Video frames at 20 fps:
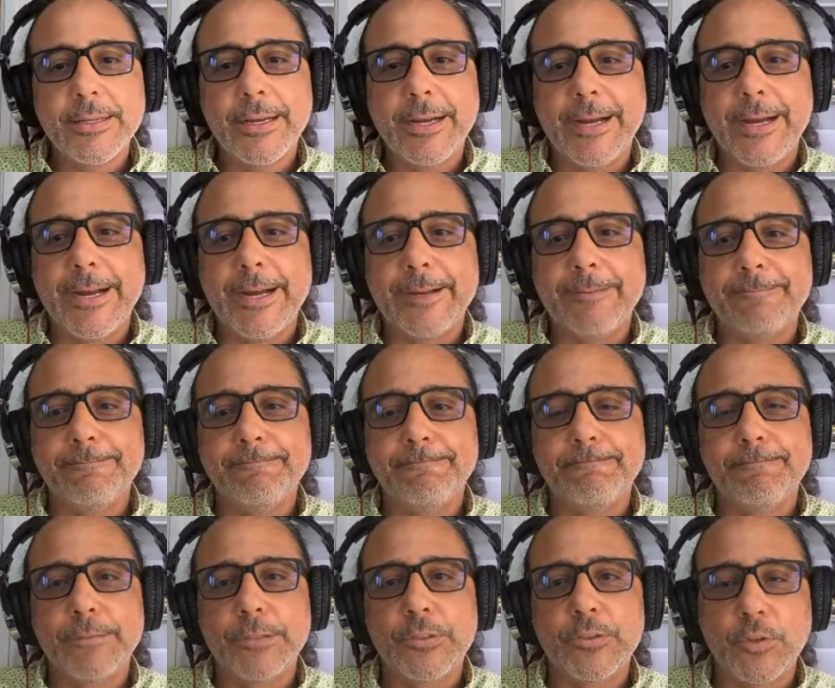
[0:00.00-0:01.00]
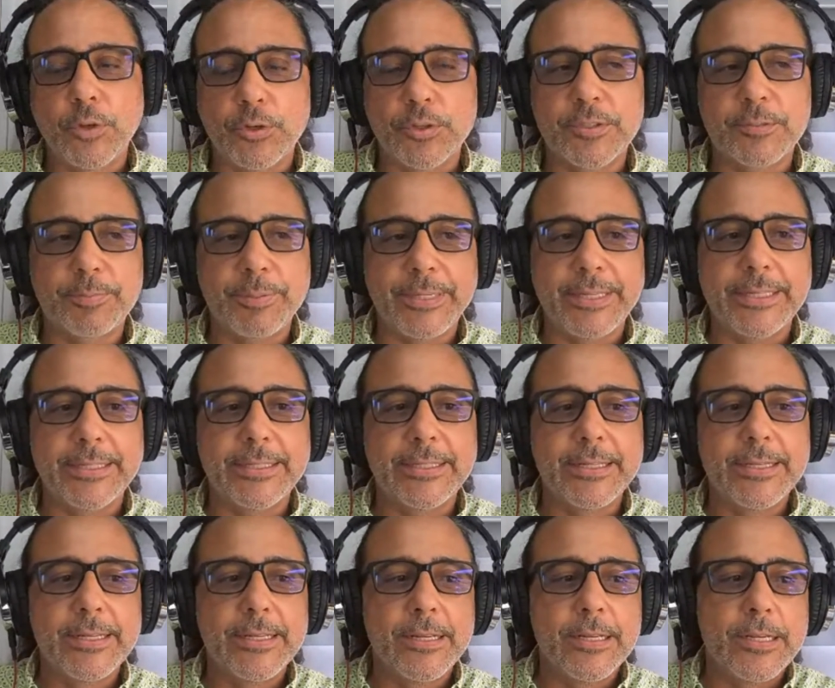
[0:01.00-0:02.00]
uh, so to speak,
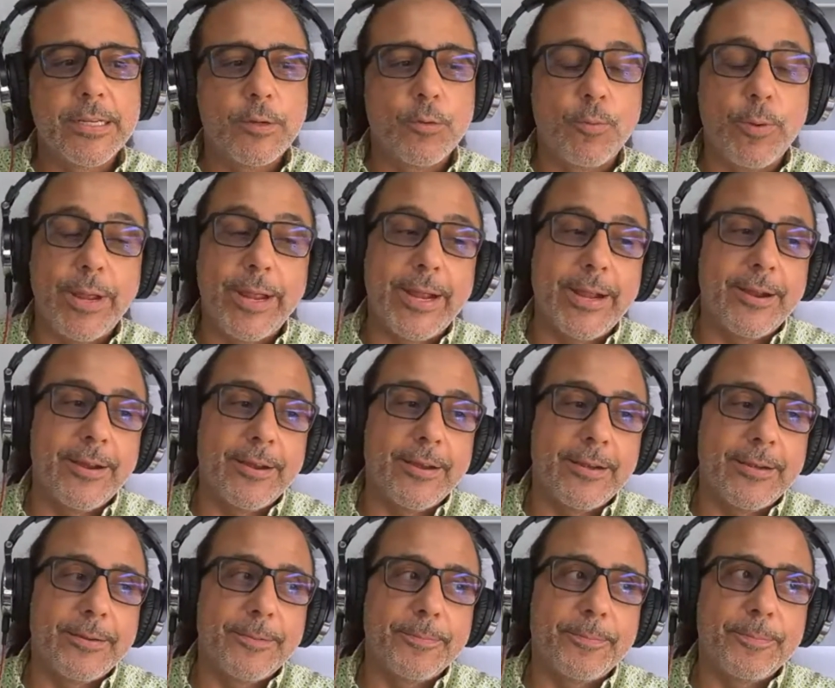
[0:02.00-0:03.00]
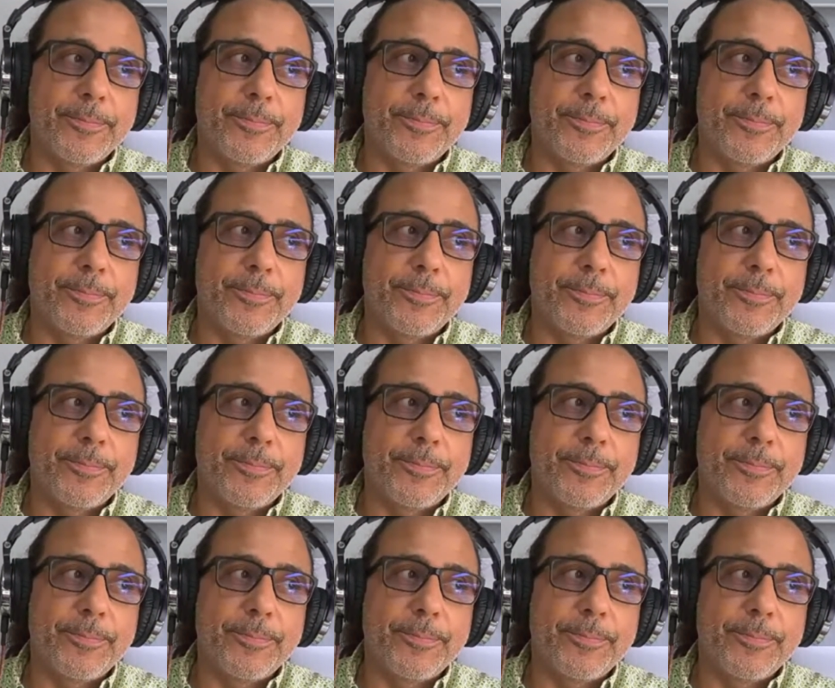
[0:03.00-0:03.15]
where